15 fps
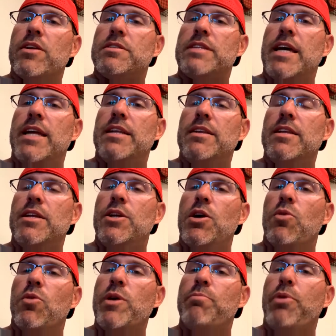It's that,
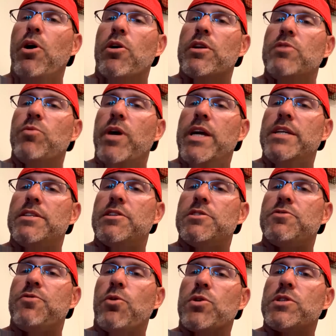we parted ways
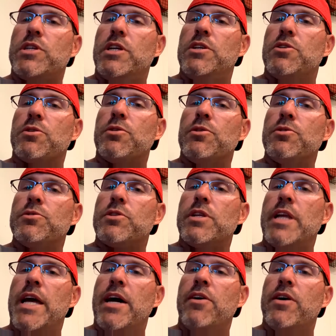as 14-year-olds,
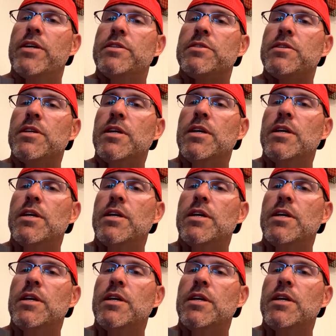and now as